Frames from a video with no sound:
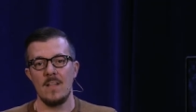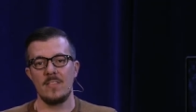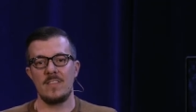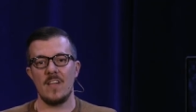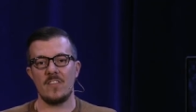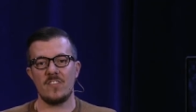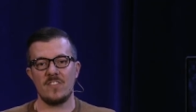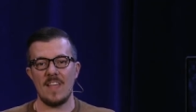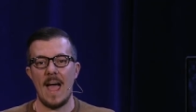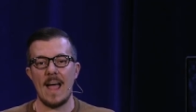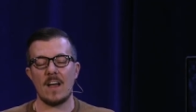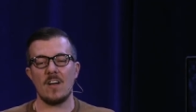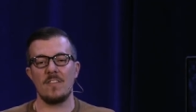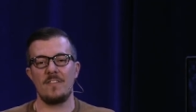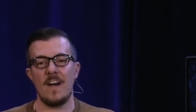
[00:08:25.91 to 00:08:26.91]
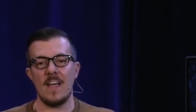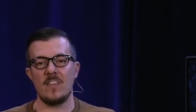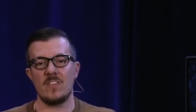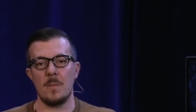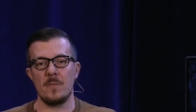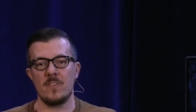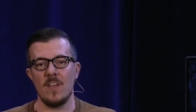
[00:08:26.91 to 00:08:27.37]
to
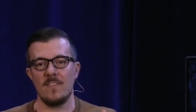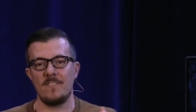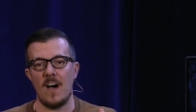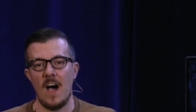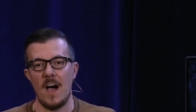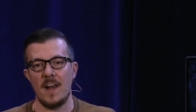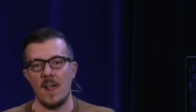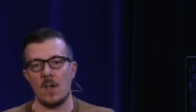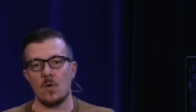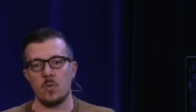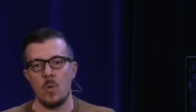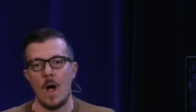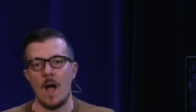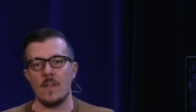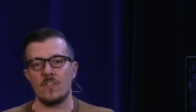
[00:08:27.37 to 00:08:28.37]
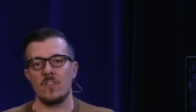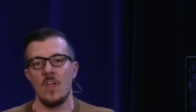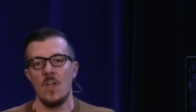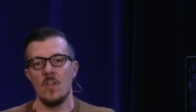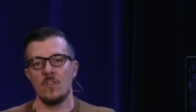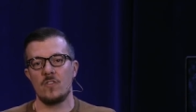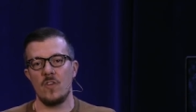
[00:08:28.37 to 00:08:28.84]
sacrifice himself on a cross
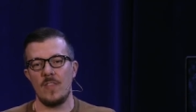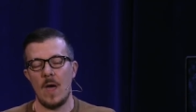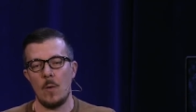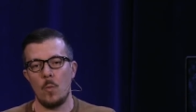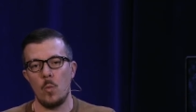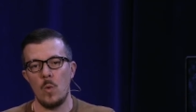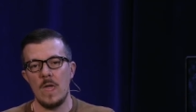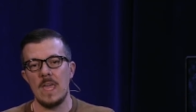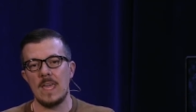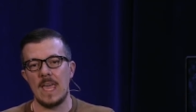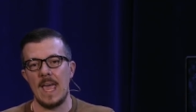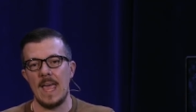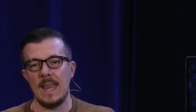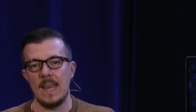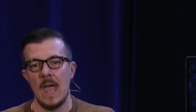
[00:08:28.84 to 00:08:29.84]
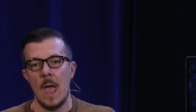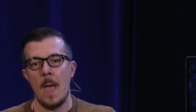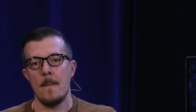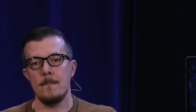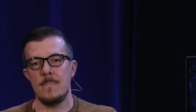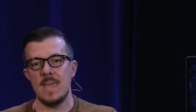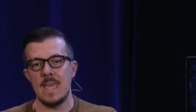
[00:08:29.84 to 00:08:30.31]
so that we can
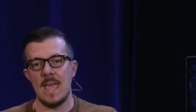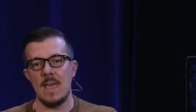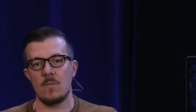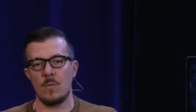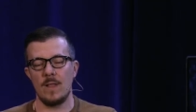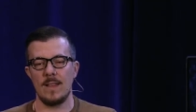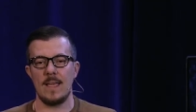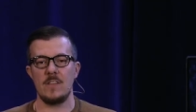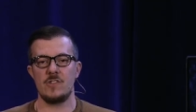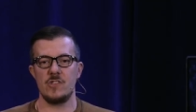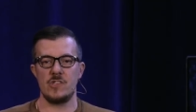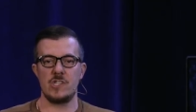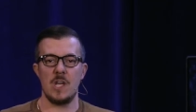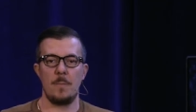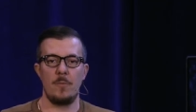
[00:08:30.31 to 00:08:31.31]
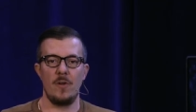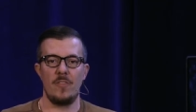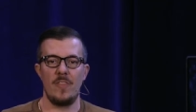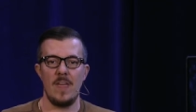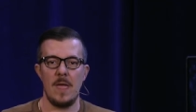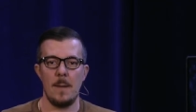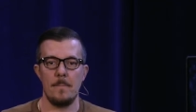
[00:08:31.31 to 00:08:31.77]
be in relationship
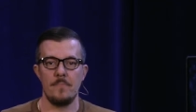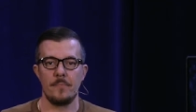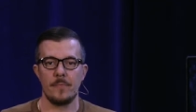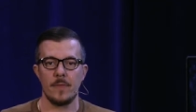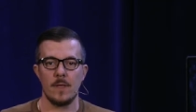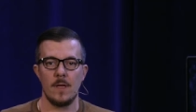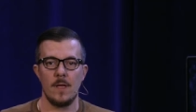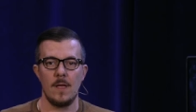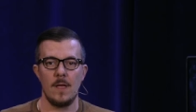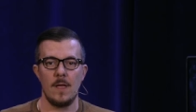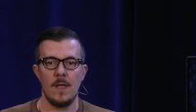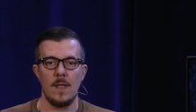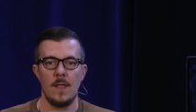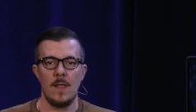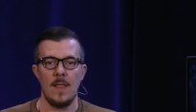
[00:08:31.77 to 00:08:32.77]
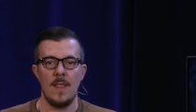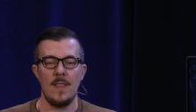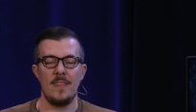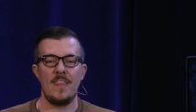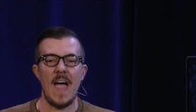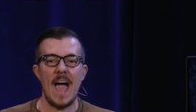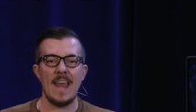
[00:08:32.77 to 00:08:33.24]
with him.
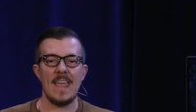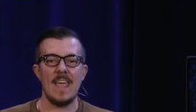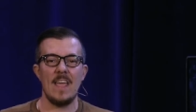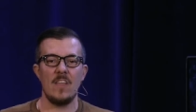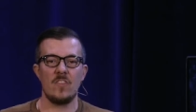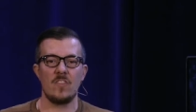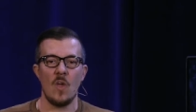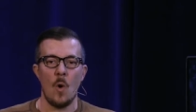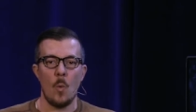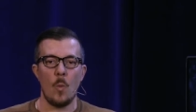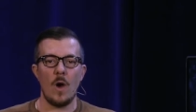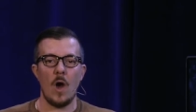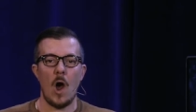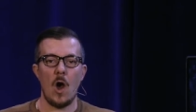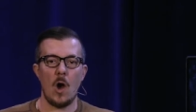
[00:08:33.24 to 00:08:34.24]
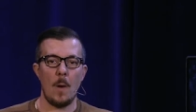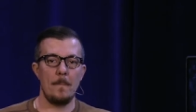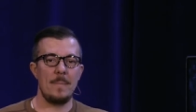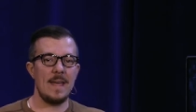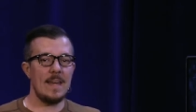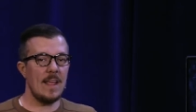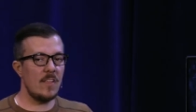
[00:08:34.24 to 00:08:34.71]
That is where our
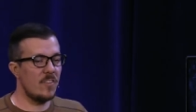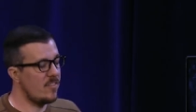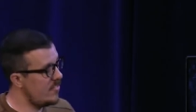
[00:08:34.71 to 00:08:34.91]
obedience